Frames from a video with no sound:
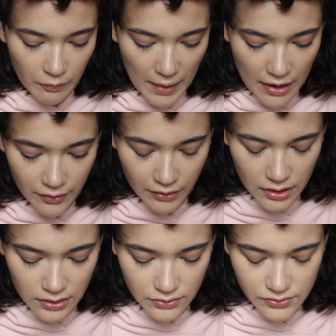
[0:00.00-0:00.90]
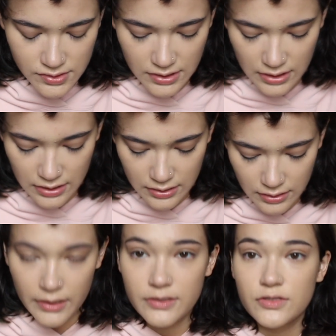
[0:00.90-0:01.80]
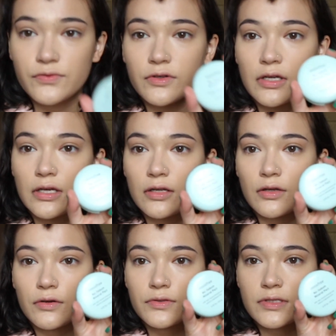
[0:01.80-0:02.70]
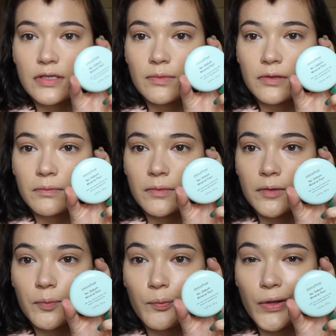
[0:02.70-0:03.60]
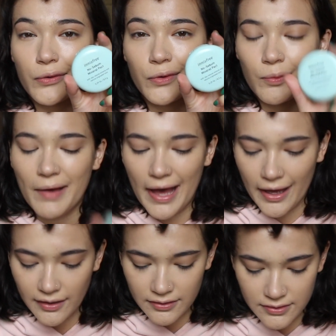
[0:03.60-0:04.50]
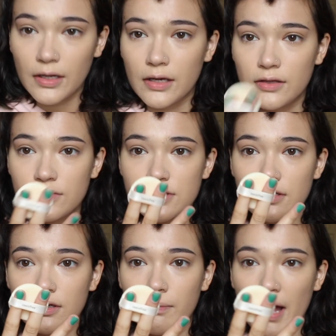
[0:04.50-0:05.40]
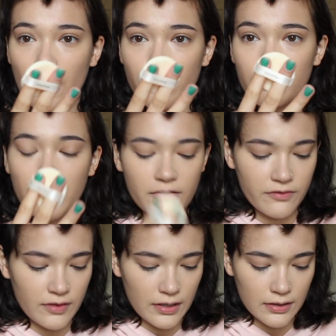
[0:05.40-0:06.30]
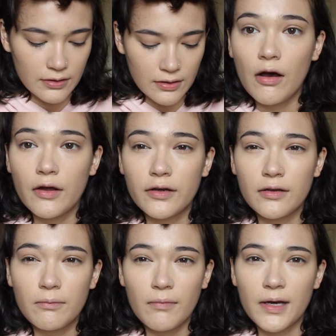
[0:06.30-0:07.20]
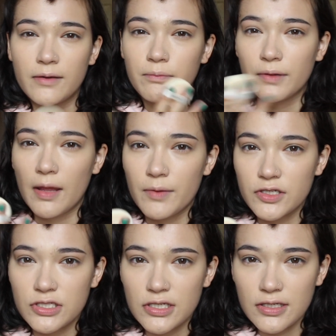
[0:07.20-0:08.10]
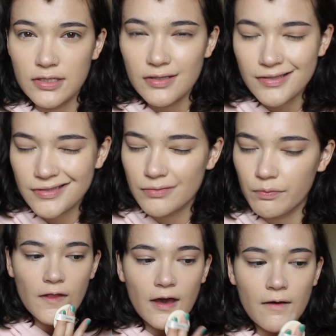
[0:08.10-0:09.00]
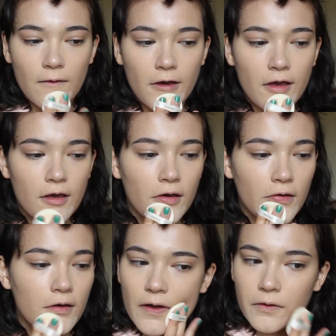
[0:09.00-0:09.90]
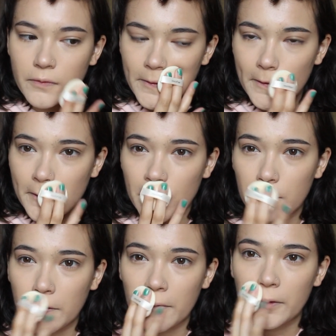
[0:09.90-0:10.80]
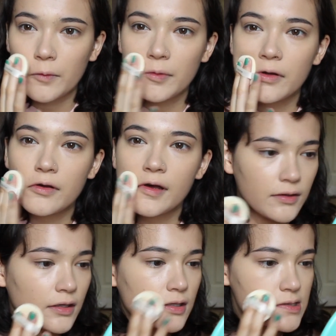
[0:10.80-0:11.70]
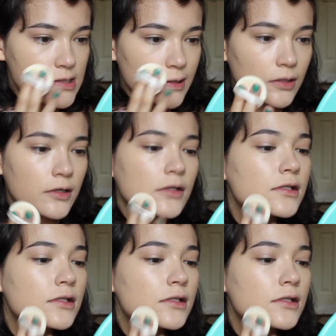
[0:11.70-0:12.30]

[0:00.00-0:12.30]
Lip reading: powder, I use the Innisfree No Sebum Mineral Packed. And I use the little powder puff thing on my blemishes. That way I don't disturb the concealer,